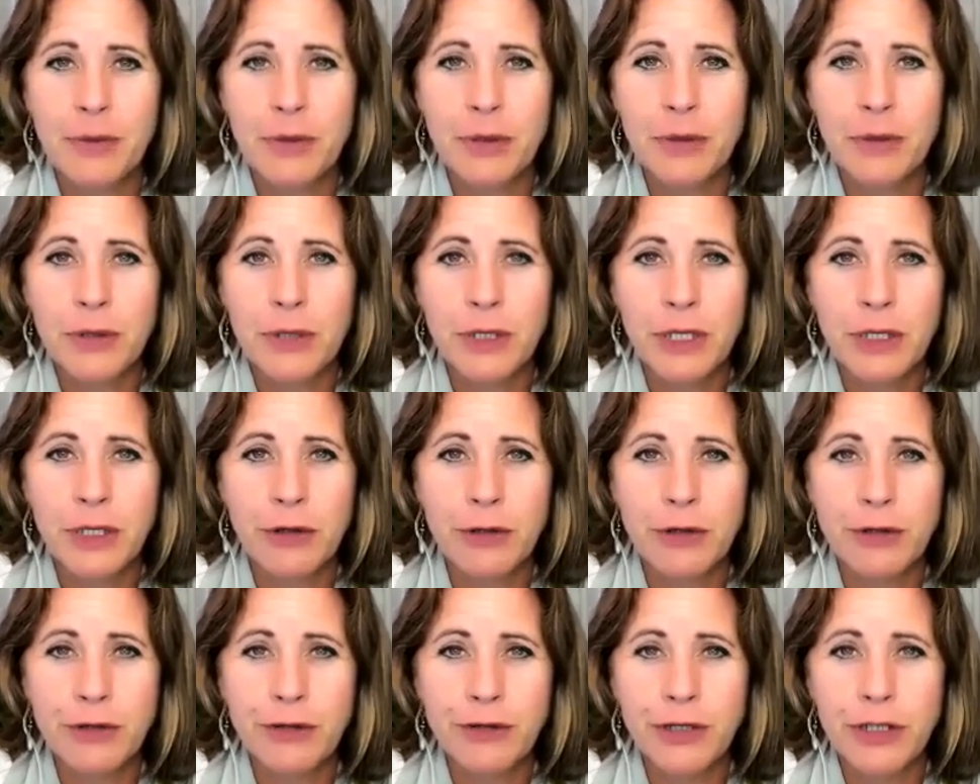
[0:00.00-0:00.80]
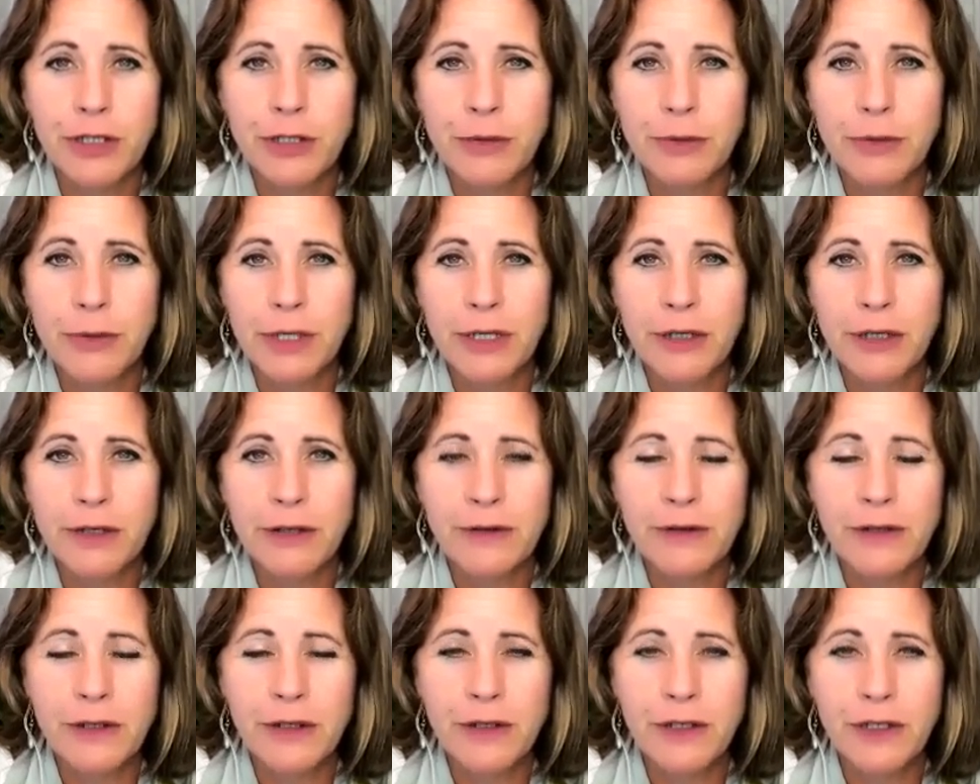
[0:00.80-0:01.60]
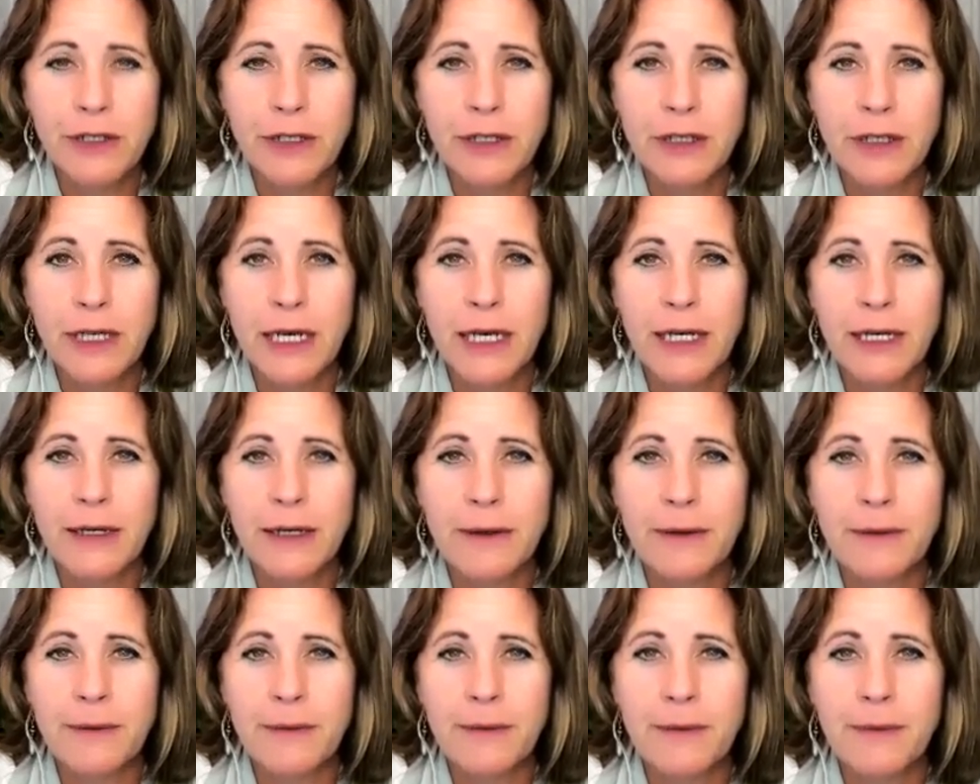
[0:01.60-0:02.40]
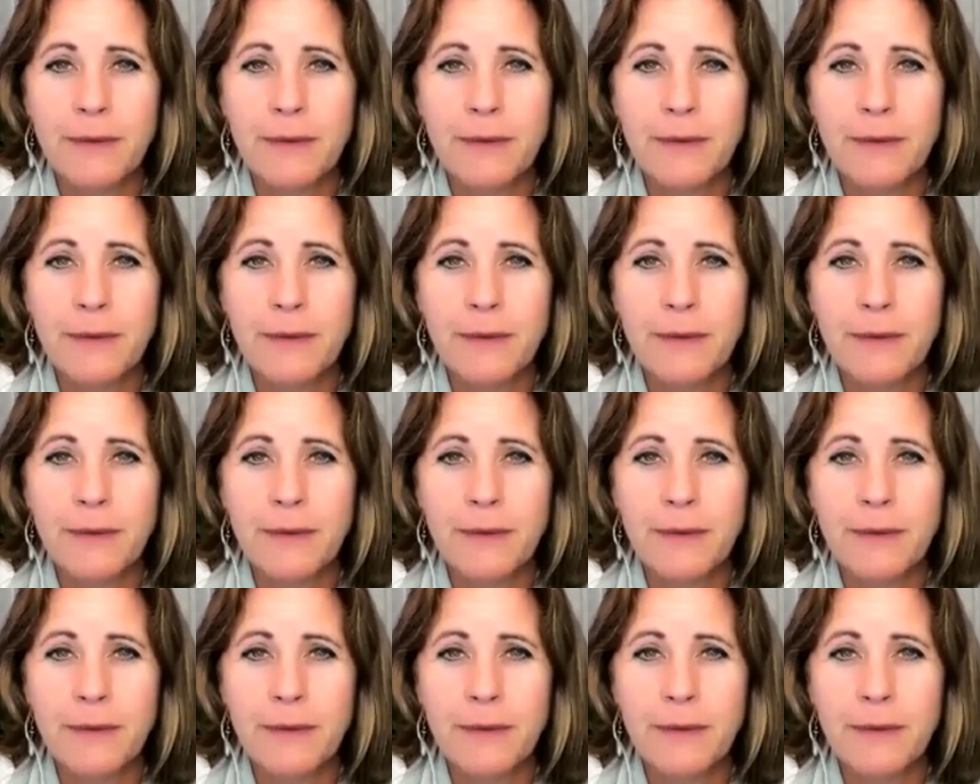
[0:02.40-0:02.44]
pulling your energy and awareness into your line.